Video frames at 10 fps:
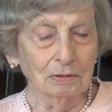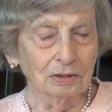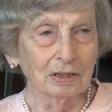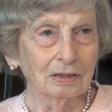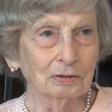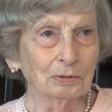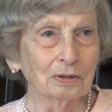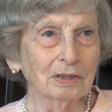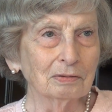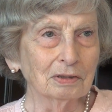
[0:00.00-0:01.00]
which I
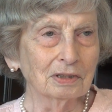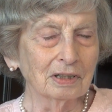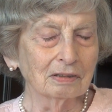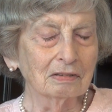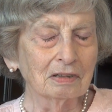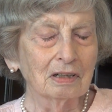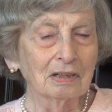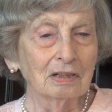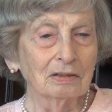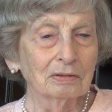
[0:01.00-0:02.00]
enjoy and which I
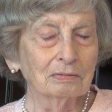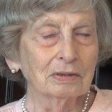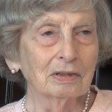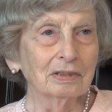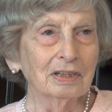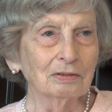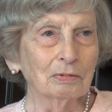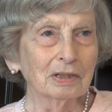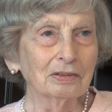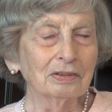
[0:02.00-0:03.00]
attend
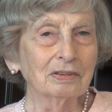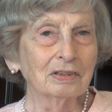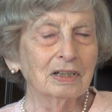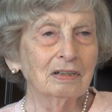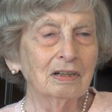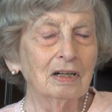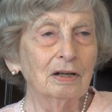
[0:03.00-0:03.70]
regularly. Mm